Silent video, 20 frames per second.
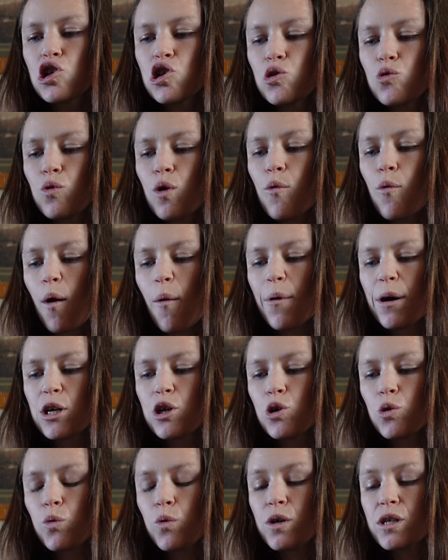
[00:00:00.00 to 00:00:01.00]
to a woman
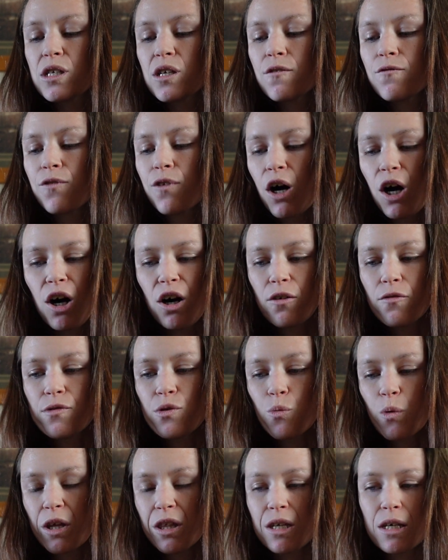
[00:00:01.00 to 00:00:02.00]
who was
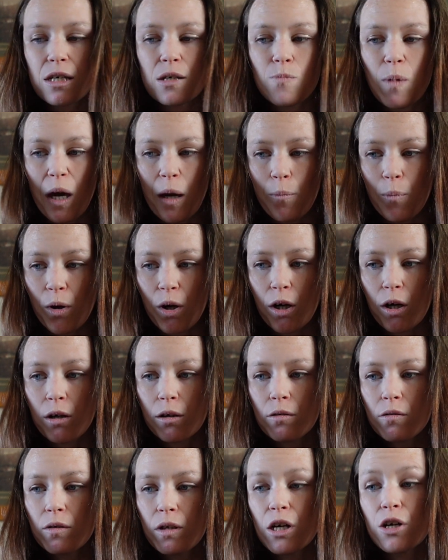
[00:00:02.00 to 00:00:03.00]
involved with this paper
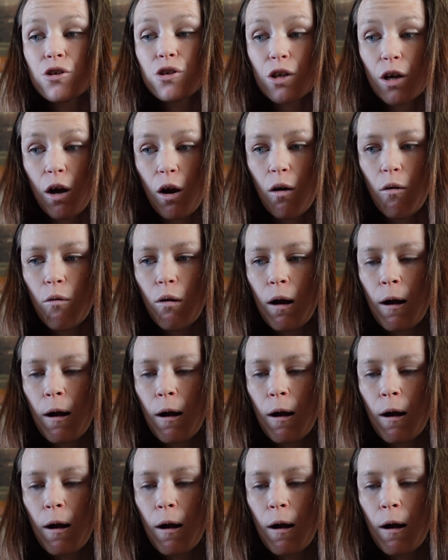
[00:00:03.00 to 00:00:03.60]
years ago.